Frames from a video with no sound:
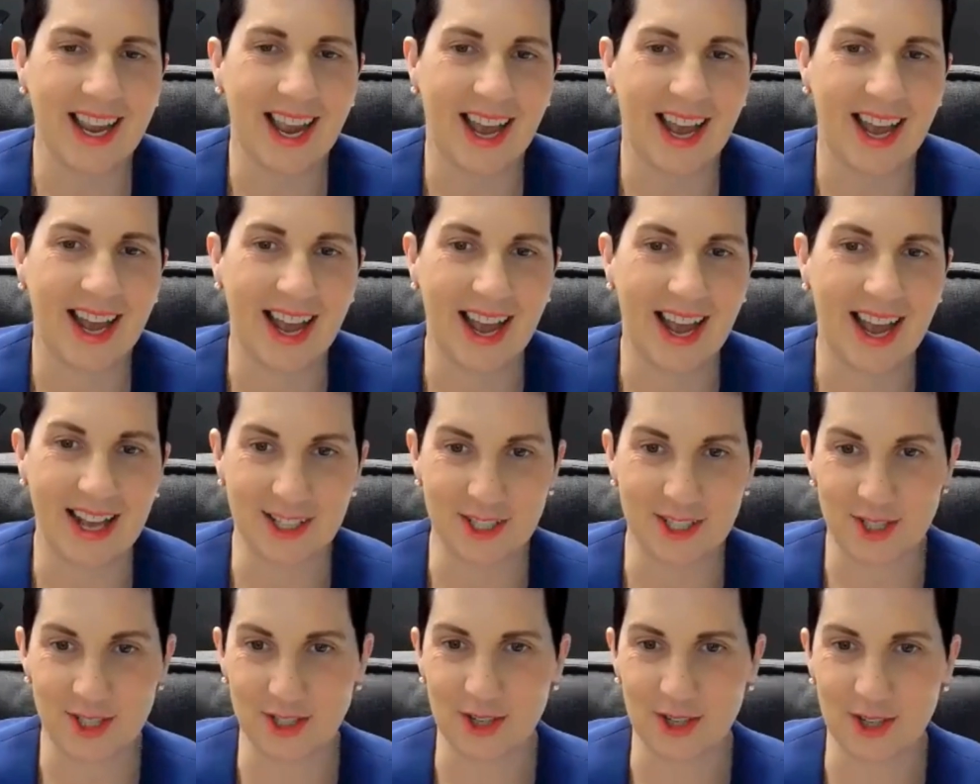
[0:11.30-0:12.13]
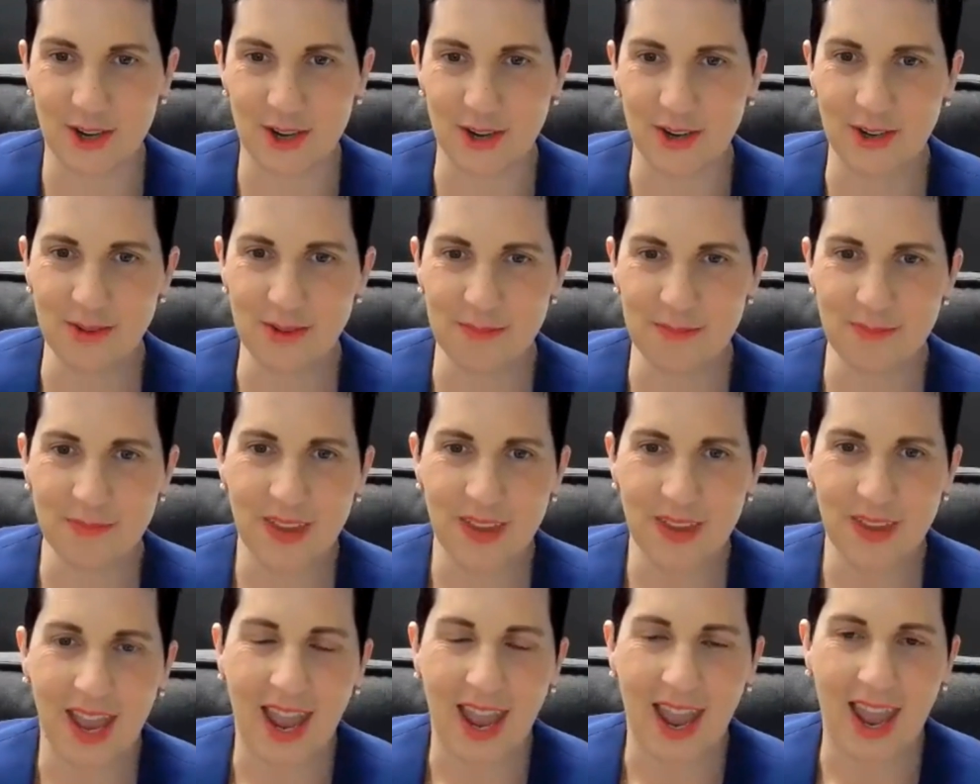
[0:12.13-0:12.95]
as you know.
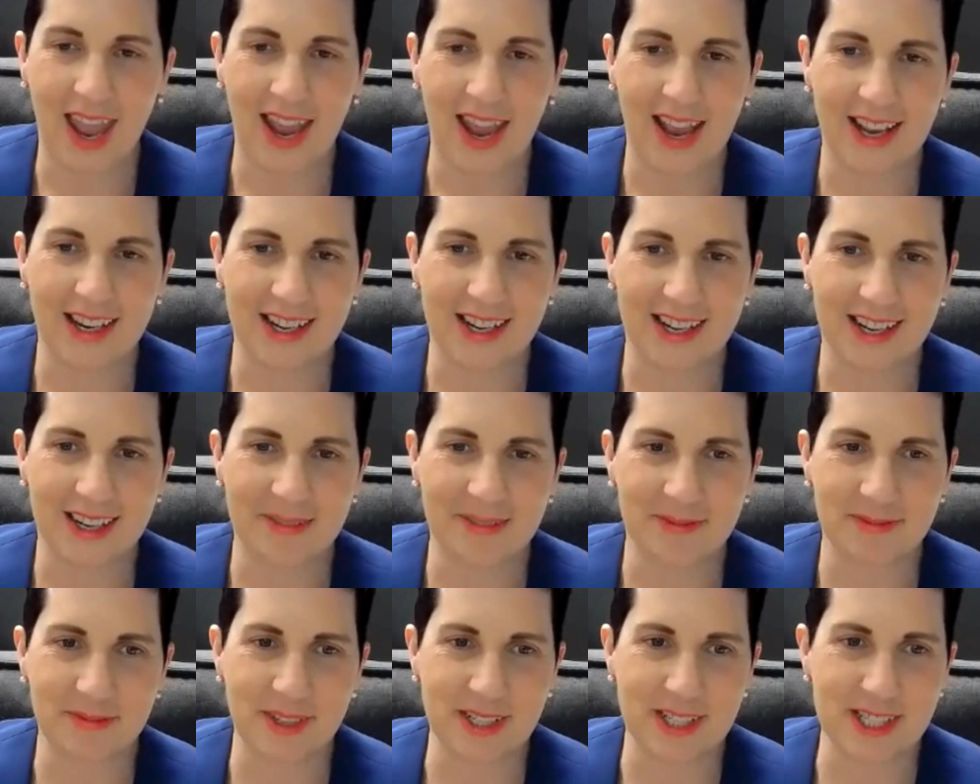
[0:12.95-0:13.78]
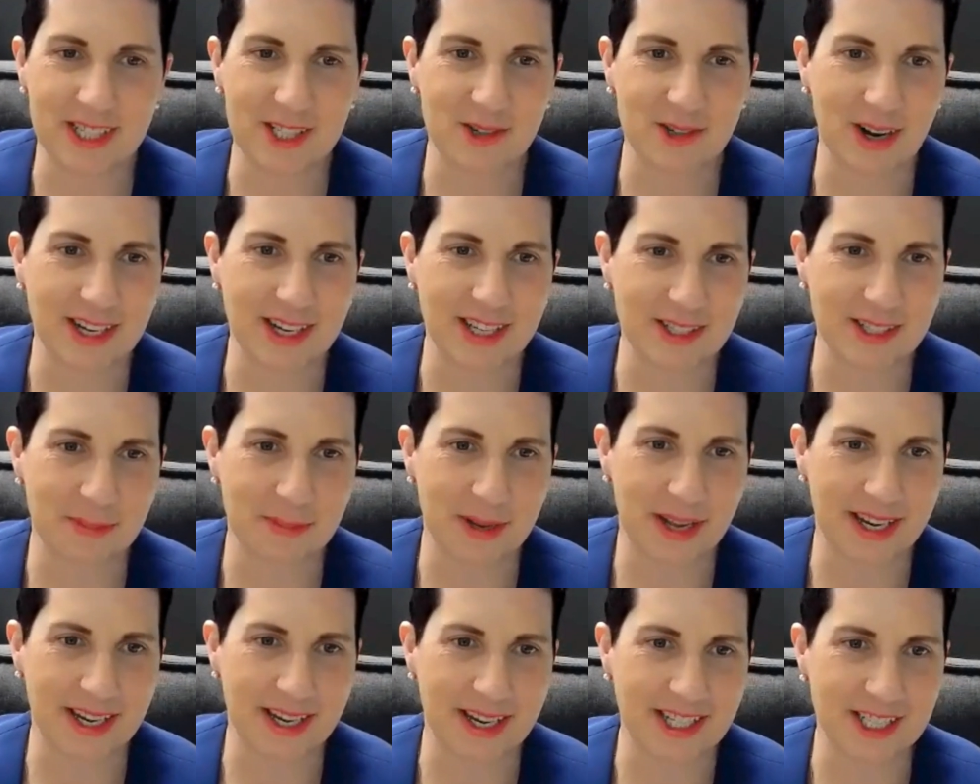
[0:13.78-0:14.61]
And it's great to
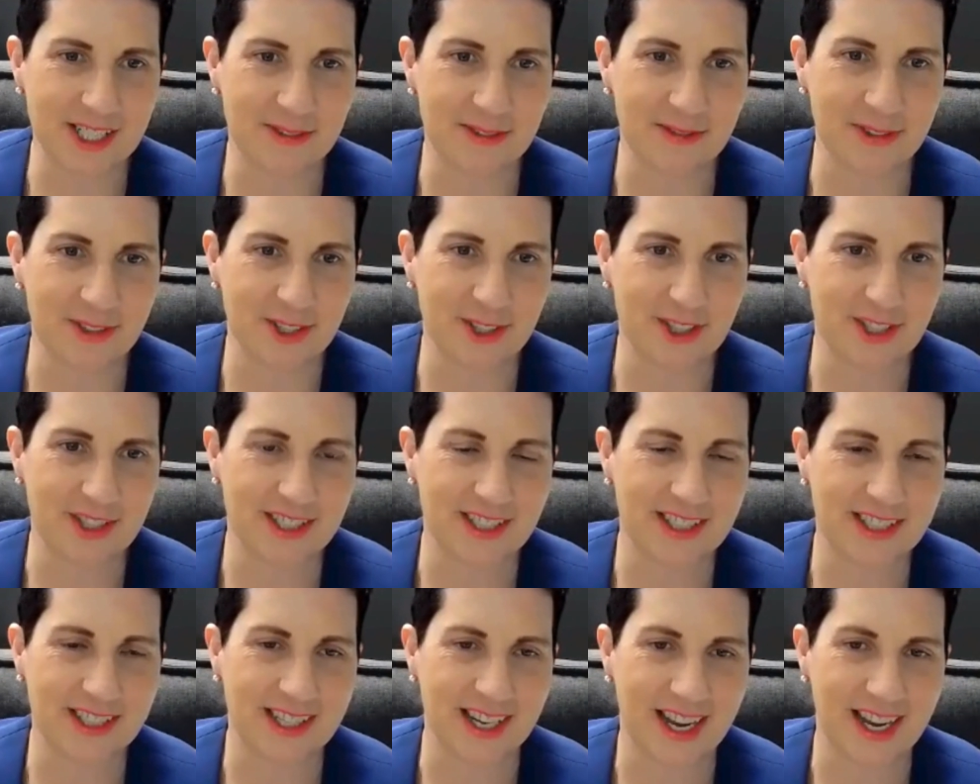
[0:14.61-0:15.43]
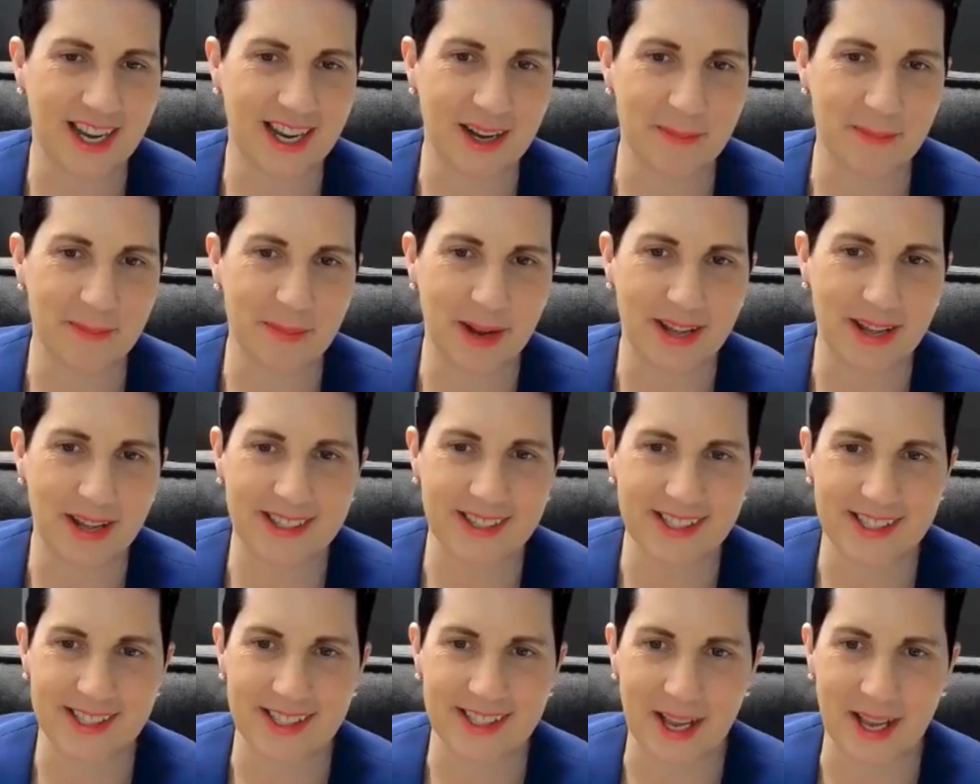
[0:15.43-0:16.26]
be able to interview you today about
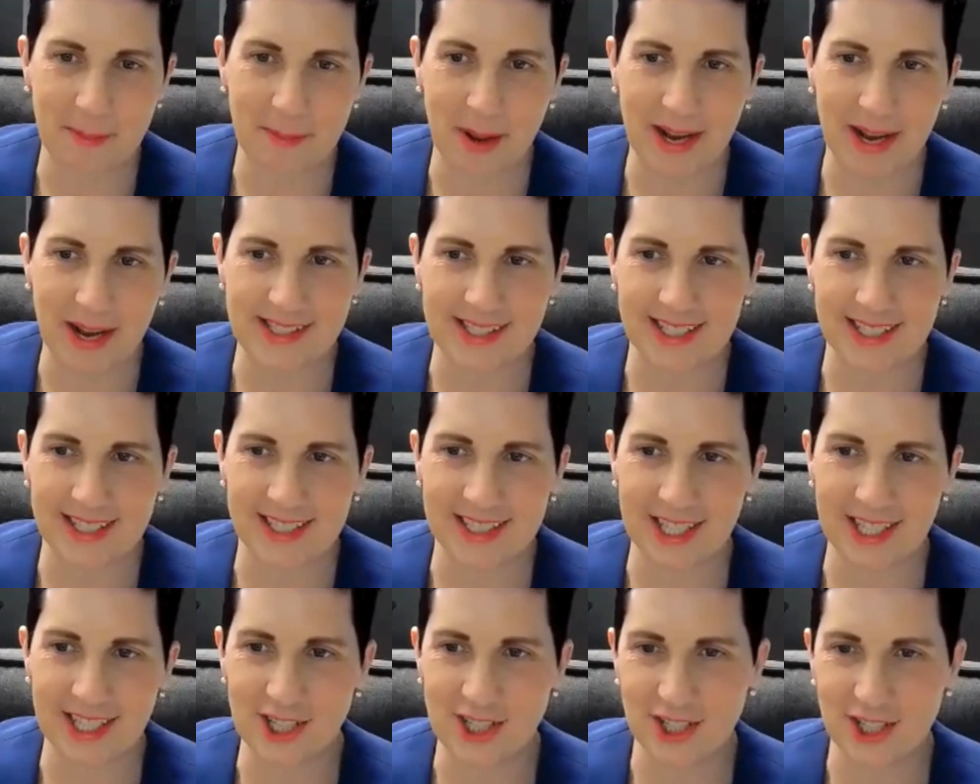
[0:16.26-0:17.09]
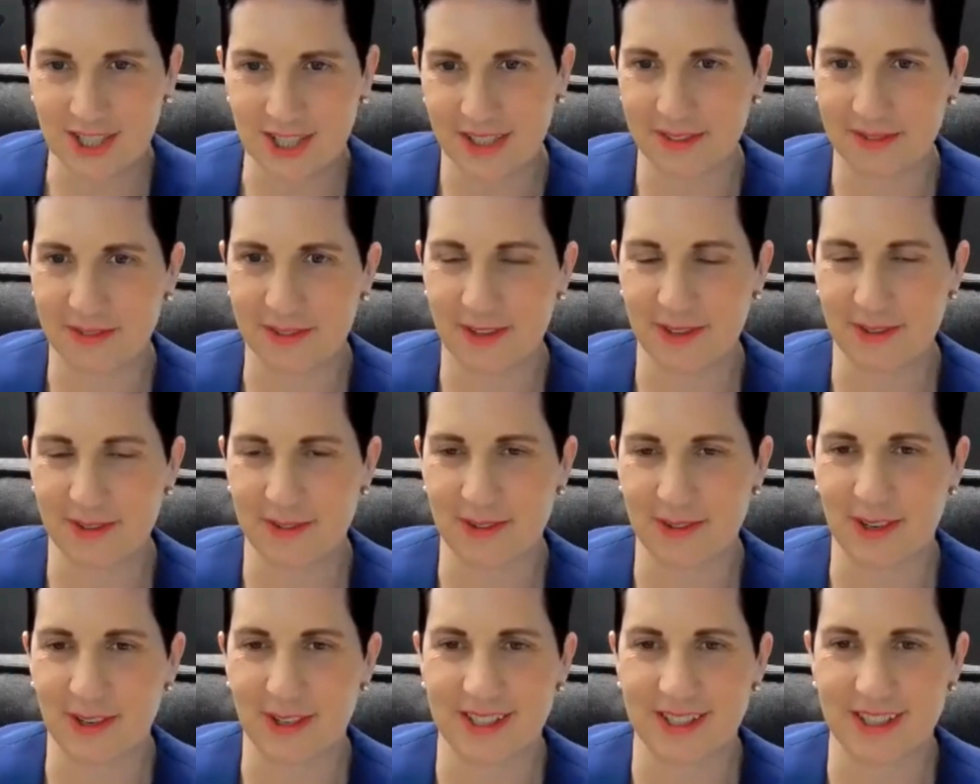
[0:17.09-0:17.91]
this amazing initiative you've
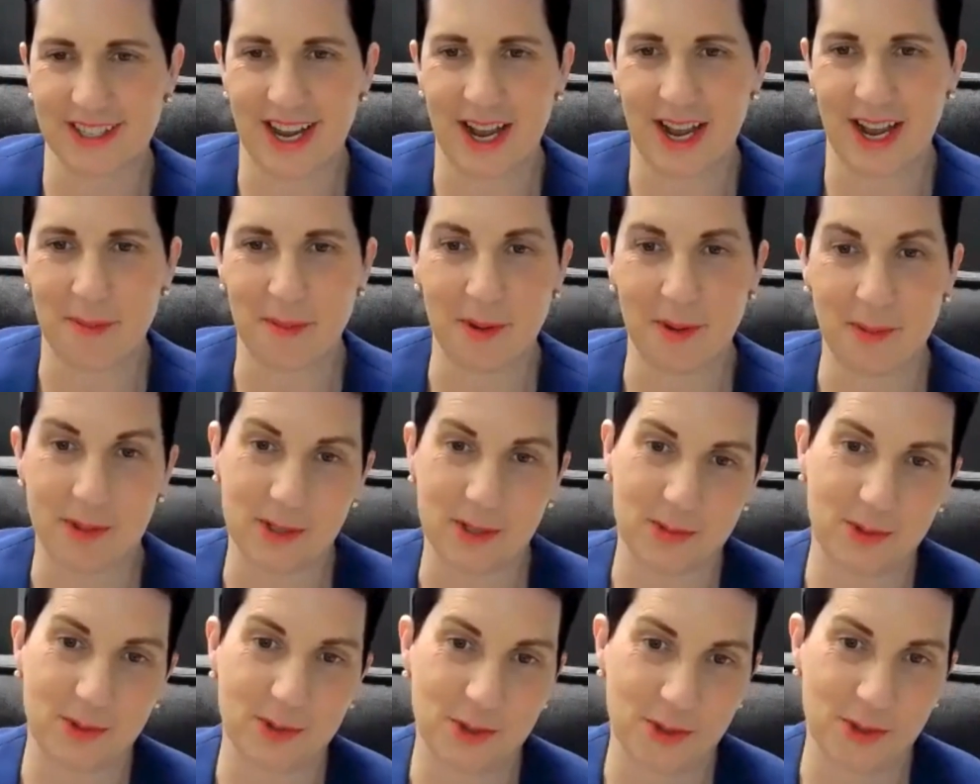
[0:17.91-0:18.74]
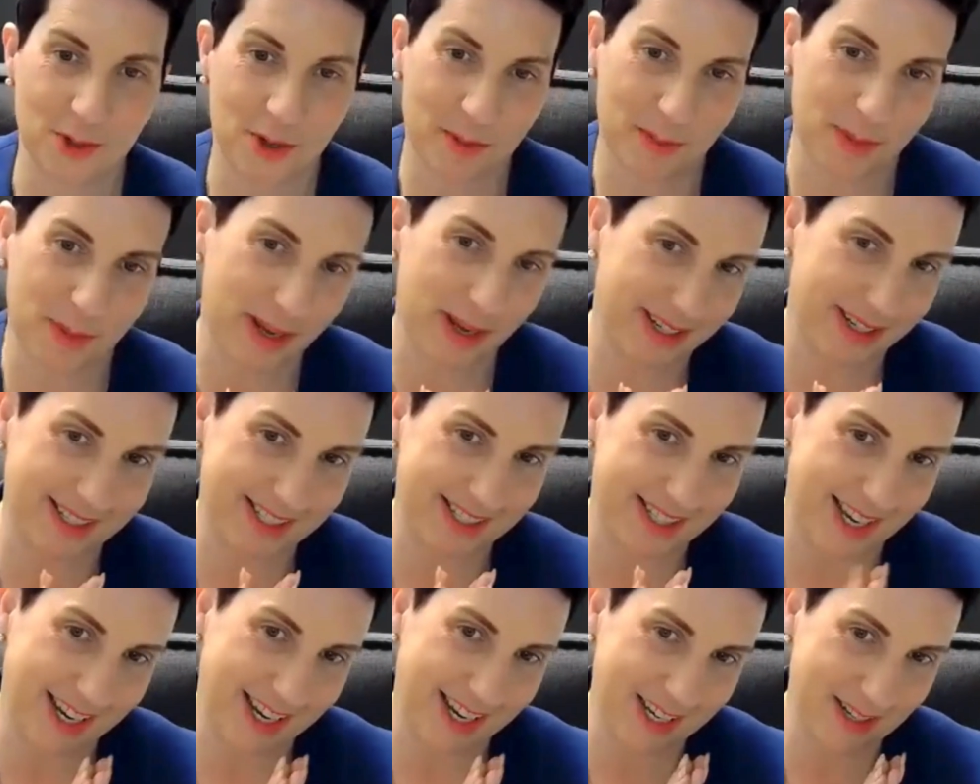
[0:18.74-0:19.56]
got coming, which we'll talk about in a
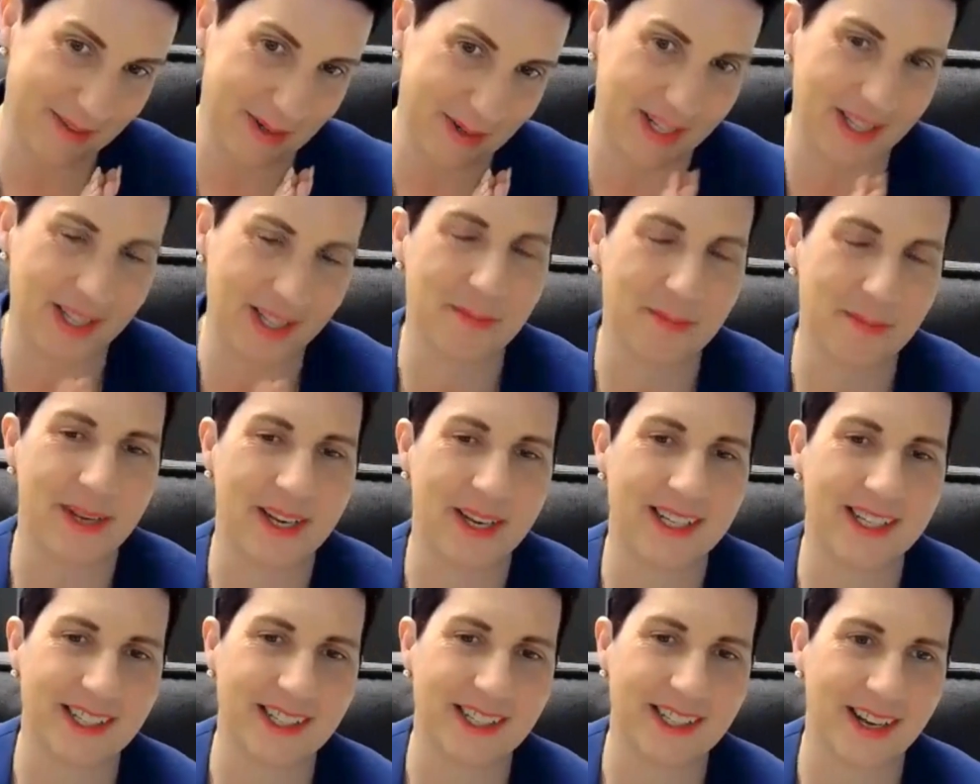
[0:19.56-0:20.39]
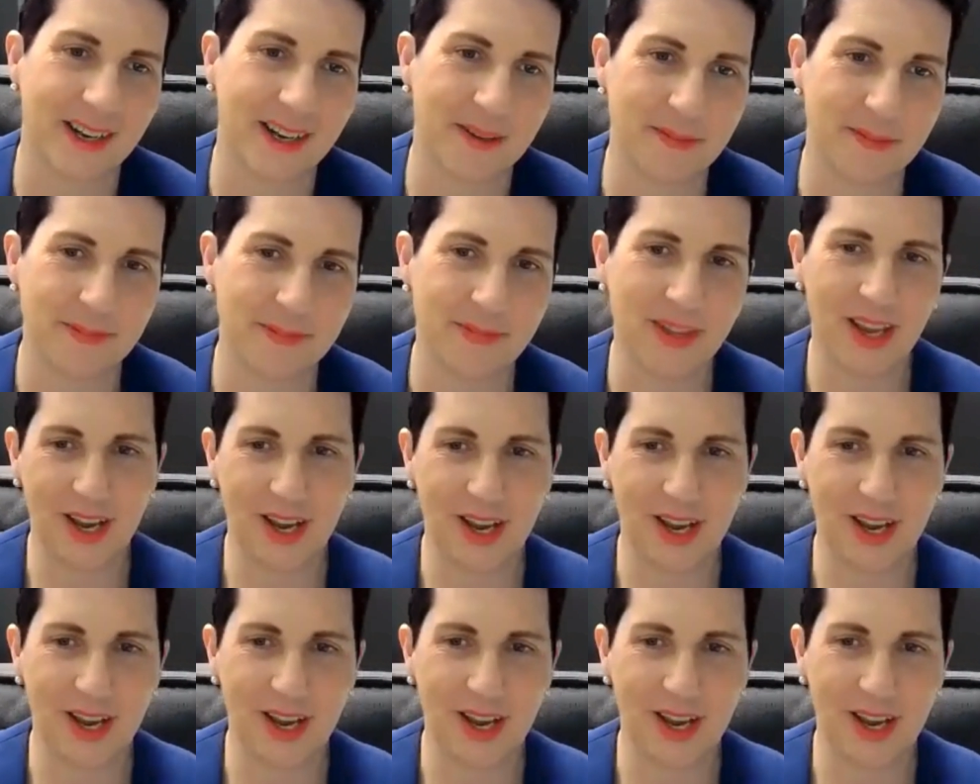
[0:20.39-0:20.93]
second. But in the meantime,